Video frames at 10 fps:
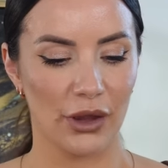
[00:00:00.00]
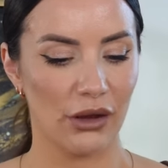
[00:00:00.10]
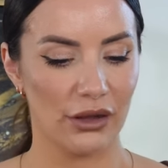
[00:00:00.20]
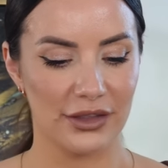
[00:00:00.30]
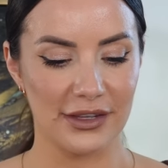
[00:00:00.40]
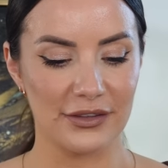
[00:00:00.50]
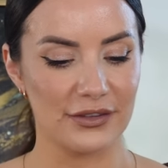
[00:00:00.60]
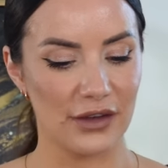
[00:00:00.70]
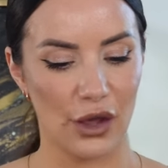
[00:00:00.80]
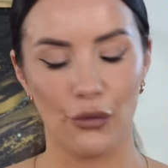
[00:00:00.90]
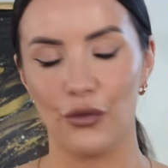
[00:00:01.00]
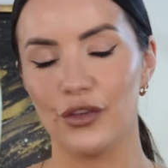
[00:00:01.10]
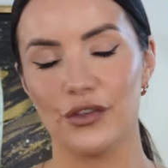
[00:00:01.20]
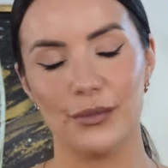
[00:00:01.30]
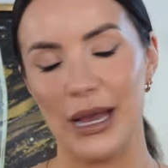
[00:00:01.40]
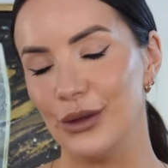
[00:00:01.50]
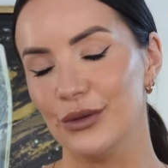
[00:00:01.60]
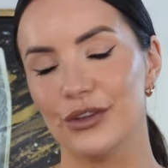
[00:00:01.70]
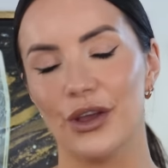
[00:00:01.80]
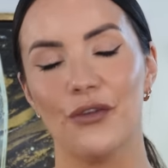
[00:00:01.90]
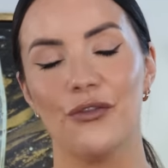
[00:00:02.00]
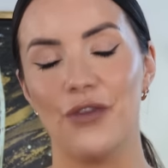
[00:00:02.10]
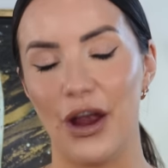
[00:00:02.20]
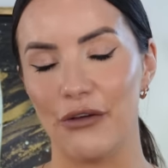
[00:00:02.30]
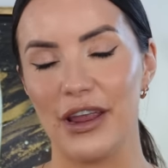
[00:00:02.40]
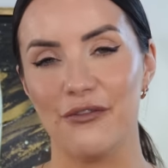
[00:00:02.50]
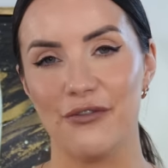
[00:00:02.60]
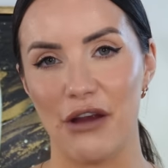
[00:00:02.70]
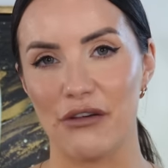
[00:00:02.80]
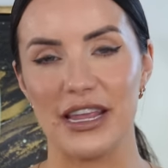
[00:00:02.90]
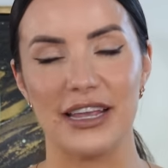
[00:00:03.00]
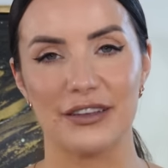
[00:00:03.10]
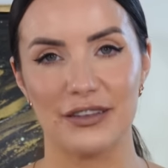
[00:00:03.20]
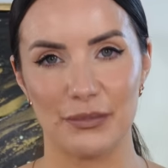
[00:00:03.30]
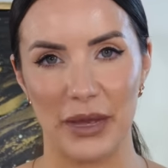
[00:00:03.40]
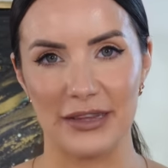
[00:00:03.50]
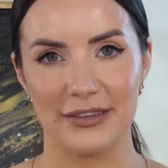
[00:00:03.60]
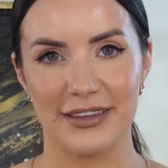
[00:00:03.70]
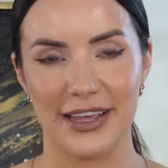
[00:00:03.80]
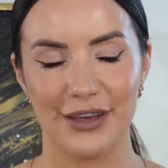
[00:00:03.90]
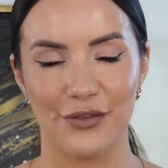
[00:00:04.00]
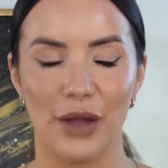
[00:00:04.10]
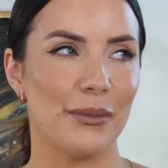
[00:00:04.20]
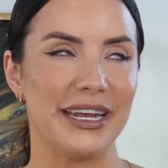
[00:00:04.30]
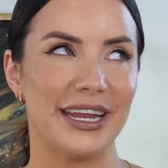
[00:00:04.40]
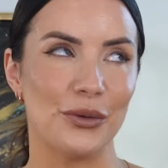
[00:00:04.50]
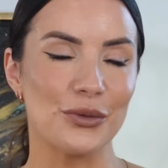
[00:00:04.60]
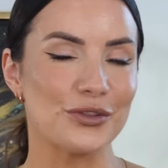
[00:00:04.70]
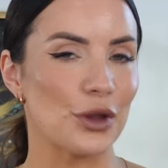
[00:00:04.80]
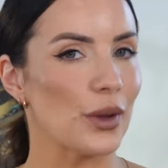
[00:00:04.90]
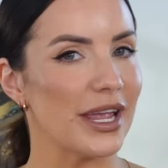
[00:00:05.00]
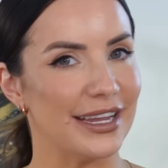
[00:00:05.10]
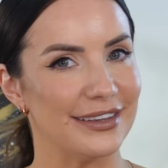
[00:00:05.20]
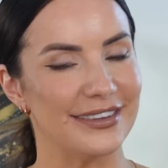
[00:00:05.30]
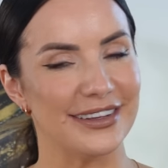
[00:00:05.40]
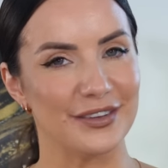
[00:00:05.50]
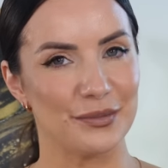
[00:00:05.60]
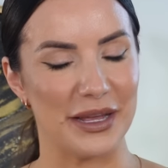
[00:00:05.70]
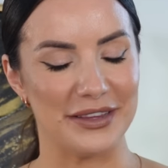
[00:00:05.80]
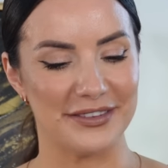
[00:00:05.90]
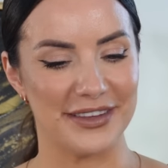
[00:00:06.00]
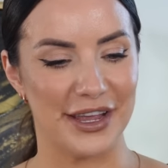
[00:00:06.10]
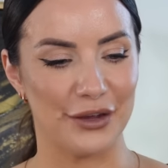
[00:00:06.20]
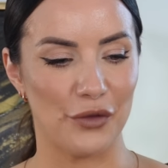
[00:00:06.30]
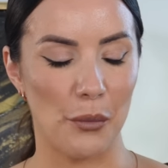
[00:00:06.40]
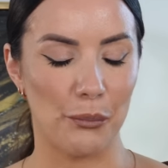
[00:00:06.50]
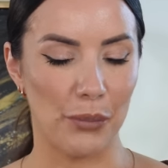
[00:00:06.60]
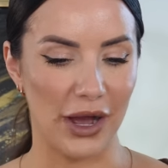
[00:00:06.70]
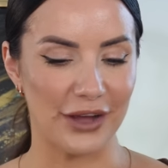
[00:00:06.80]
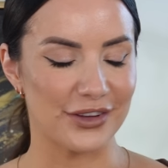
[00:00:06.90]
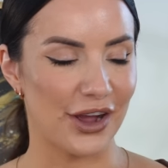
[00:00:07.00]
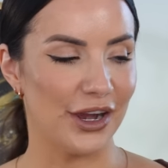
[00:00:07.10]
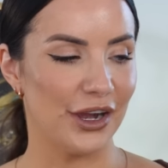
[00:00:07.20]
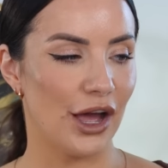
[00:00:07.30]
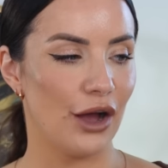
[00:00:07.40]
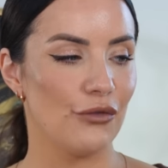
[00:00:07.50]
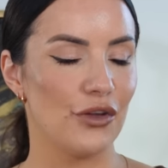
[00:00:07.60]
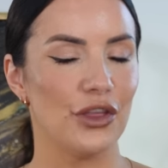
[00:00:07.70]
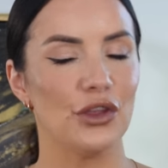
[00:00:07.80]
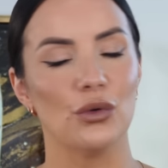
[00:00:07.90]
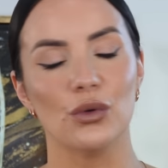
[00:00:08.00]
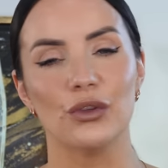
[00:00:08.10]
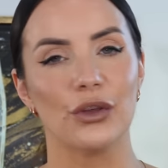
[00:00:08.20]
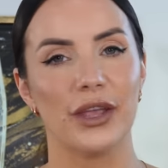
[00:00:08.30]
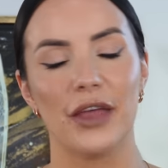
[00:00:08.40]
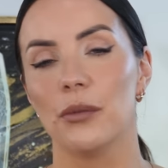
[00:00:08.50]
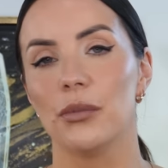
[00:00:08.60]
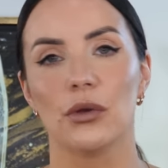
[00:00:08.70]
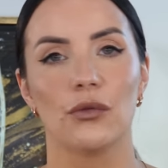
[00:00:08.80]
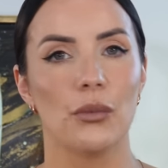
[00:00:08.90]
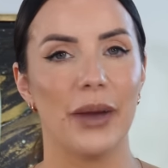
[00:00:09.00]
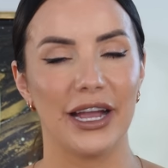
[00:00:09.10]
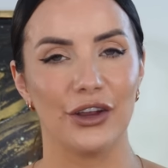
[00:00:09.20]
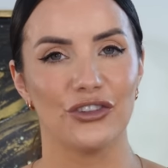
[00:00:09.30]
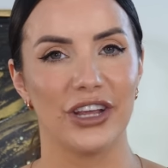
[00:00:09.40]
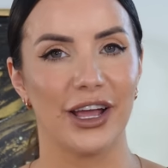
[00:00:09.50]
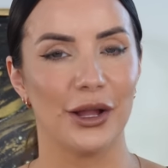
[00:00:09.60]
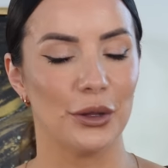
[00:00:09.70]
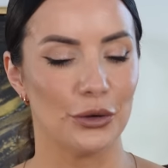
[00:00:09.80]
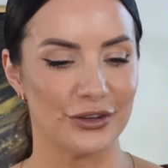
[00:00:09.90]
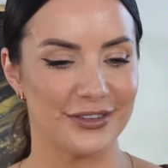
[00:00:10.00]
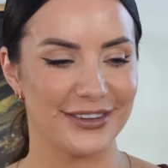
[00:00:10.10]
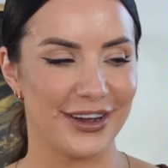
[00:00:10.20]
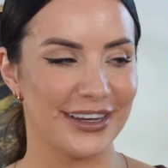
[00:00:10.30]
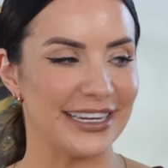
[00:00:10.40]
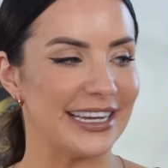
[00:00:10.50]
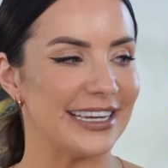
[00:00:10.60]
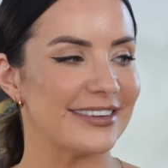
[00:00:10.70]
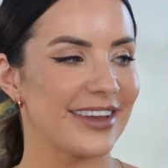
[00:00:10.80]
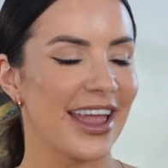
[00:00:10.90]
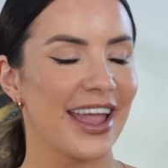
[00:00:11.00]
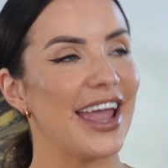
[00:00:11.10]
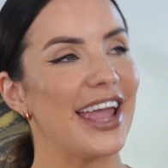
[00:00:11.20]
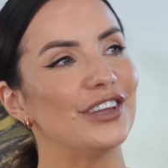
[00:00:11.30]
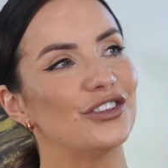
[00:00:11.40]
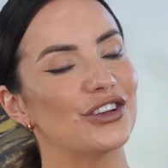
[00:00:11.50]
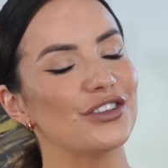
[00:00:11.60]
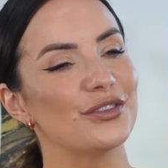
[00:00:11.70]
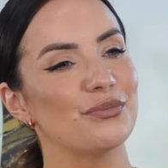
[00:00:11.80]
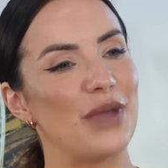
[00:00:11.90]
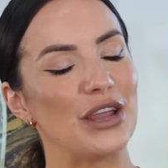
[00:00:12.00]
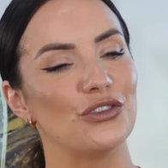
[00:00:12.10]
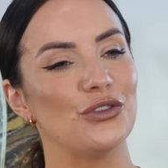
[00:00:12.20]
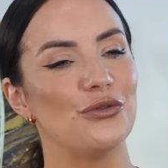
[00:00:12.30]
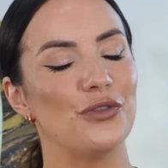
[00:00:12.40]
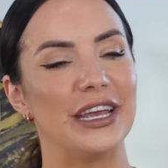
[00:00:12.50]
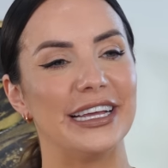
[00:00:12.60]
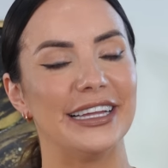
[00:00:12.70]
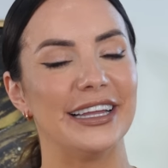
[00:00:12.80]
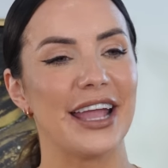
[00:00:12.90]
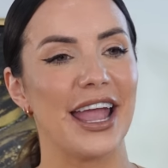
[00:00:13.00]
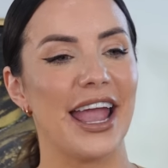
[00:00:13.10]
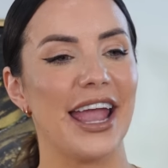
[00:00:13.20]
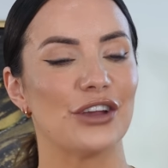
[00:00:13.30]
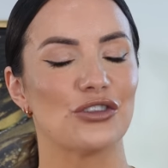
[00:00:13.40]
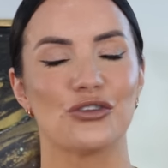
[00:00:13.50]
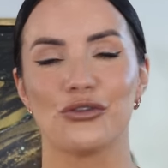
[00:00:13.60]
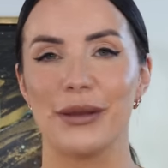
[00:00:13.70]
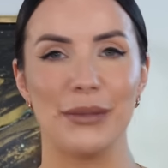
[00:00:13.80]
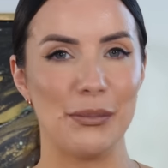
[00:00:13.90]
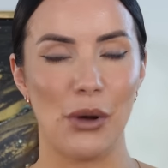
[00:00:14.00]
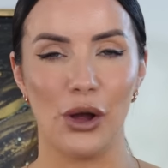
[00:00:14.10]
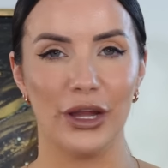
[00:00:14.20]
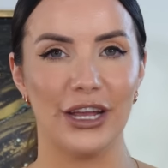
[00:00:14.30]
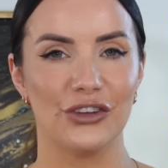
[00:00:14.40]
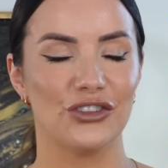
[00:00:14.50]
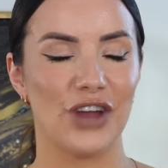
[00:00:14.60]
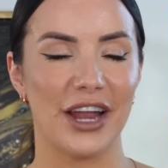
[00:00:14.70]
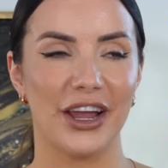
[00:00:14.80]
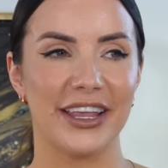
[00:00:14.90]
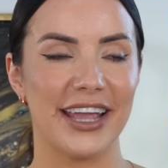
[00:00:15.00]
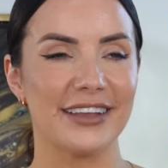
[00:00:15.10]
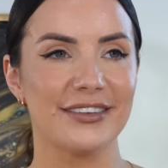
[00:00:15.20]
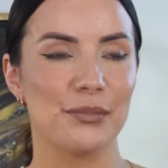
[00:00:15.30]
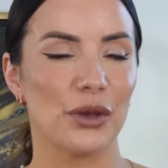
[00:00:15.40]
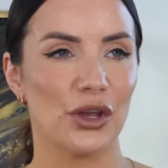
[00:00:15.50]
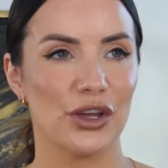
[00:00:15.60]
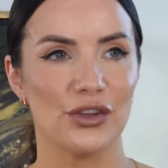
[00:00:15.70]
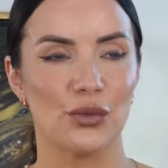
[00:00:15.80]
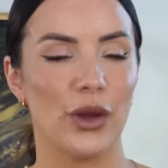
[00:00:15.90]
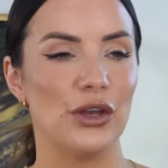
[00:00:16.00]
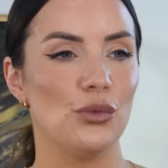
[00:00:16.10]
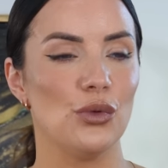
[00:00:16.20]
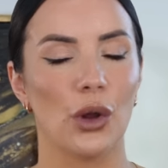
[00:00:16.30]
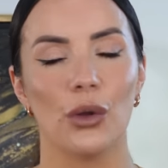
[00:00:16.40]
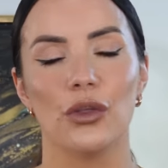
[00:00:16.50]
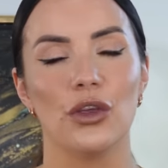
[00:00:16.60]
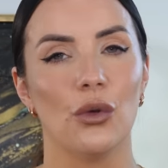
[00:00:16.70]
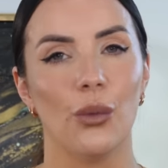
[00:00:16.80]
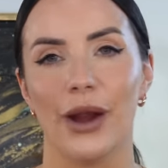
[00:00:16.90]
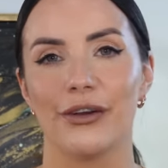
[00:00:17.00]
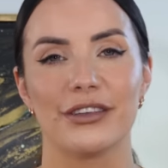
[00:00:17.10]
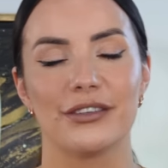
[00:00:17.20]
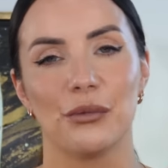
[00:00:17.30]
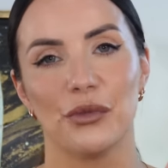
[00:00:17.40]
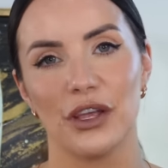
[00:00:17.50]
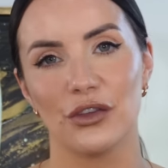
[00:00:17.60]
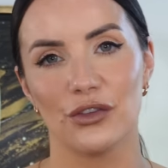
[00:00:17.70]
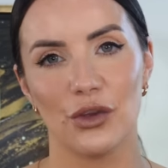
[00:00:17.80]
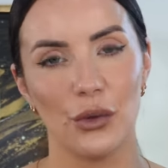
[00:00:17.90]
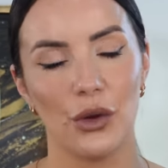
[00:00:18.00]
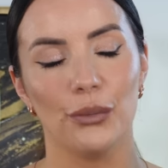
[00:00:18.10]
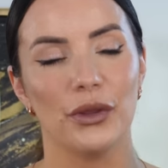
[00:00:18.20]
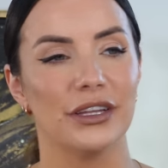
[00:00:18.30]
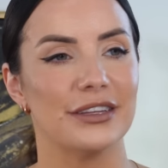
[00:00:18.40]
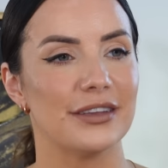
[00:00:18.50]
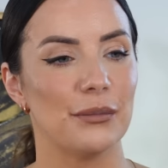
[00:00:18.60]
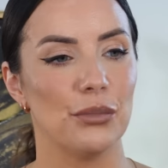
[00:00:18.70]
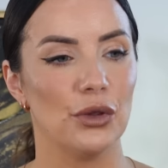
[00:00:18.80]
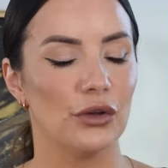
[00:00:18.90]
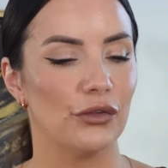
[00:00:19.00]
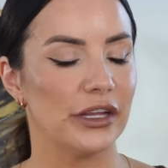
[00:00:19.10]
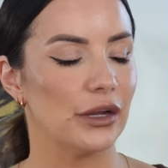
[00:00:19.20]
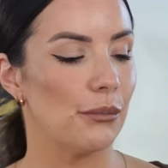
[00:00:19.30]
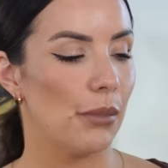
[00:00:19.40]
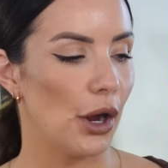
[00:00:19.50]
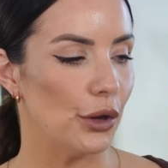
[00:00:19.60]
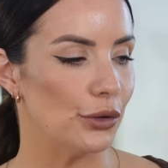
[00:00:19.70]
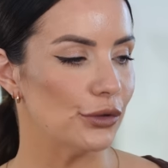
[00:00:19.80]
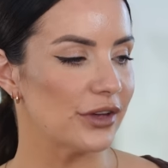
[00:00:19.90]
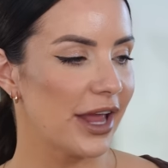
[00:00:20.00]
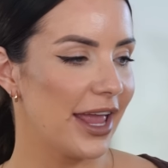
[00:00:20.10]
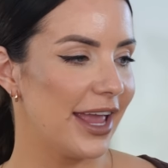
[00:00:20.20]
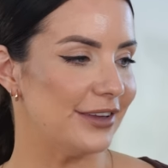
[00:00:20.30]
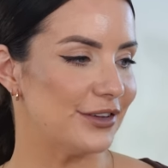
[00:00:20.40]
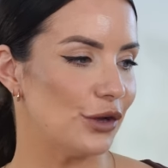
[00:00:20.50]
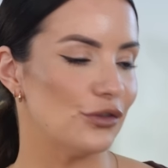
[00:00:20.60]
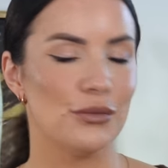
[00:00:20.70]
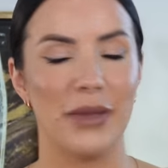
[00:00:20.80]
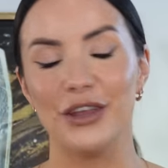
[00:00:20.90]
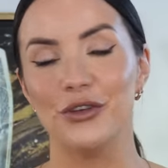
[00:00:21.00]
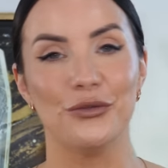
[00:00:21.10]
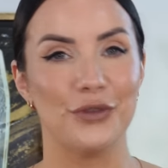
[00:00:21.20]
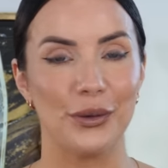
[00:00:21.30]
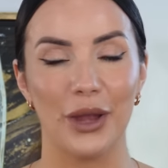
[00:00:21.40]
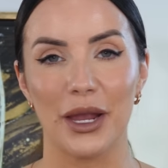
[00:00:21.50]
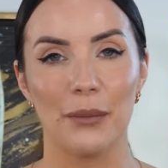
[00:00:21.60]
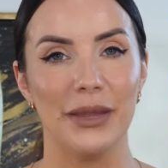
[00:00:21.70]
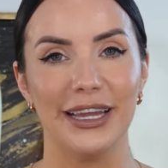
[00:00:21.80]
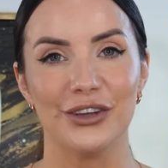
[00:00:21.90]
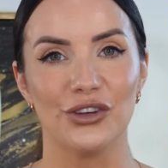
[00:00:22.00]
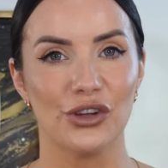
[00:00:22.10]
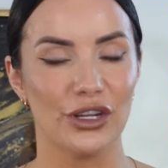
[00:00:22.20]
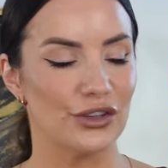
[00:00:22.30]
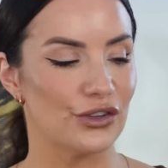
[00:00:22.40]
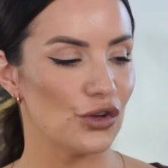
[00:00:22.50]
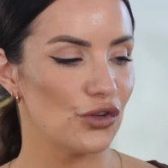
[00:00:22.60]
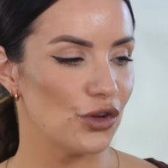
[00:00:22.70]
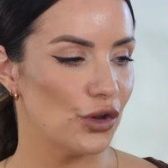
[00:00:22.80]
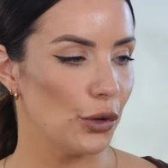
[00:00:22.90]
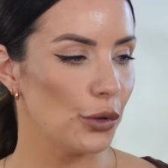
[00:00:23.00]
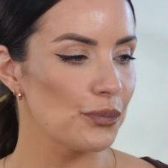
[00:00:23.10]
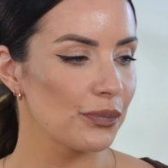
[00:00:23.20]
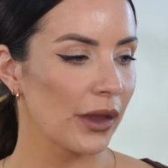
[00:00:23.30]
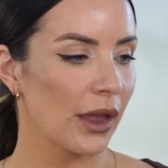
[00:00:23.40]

Oh, this stuff smells very, very expensive. I mean, it also is expensive, but I love that you also get the beautiful packaging alongside it. It just makes you feel extremely polished. And I guess because when you know that you're wearing something so opulent and beautifully composed, it's going to make you feel like $1 million too.